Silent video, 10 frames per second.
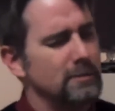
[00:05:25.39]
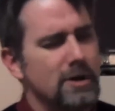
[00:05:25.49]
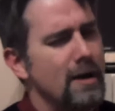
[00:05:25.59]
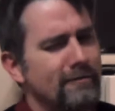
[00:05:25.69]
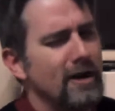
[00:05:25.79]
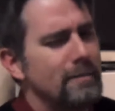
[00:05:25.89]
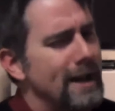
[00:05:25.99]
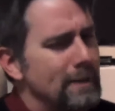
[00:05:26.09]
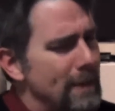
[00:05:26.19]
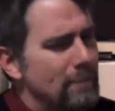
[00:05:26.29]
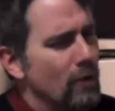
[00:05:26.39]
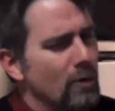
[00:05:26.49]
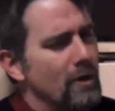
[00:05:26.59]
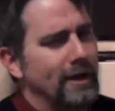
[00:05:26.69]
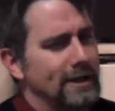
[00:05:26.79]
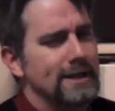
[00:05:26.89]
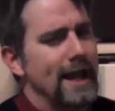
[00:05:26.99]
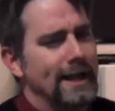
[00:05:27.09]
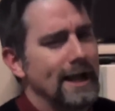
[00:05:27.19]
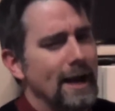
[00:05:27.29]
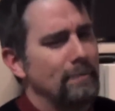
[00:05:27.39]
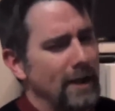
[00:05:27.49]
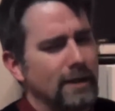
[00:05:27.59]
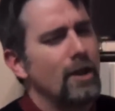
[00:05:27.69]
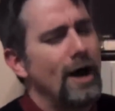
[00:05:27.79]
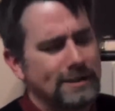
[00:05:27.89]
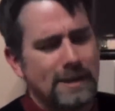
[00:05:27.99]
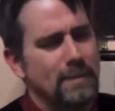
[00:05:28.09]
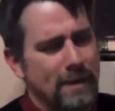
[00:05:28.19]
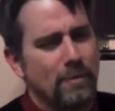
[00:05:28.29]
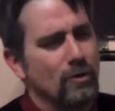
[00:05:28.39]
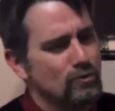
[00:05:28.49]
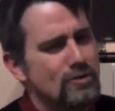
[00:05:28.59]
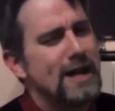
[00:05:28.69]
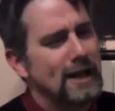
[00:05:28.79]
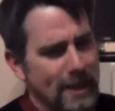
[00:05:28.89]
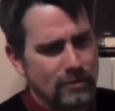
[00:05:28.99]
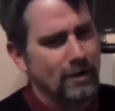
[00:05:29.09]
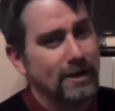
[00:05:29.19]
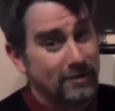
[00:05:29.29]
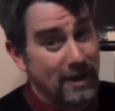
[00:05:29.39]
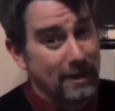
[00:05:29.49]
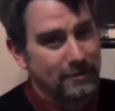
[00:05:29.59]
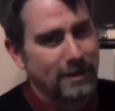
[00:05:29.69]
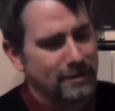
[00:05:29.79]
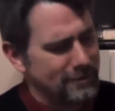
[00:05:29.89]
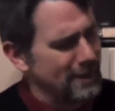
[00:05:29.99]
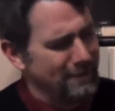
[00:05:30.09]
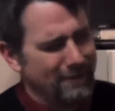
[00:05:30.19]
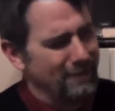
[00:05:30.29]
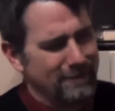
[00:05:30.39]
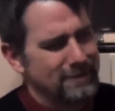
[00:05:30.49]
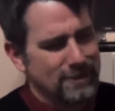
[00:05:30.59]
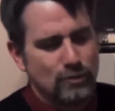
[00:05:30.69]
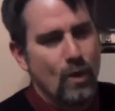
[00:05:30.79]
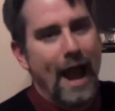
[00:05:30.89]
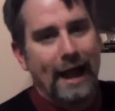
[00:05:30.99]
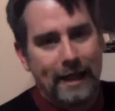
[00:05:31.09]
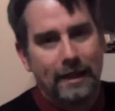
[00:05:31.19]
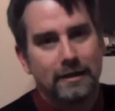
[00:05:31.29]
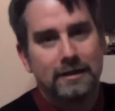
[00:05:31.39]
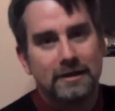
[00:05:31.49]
But not very many people are willing to take it up, and lots of people really criticize it and said, oh, this is wacky.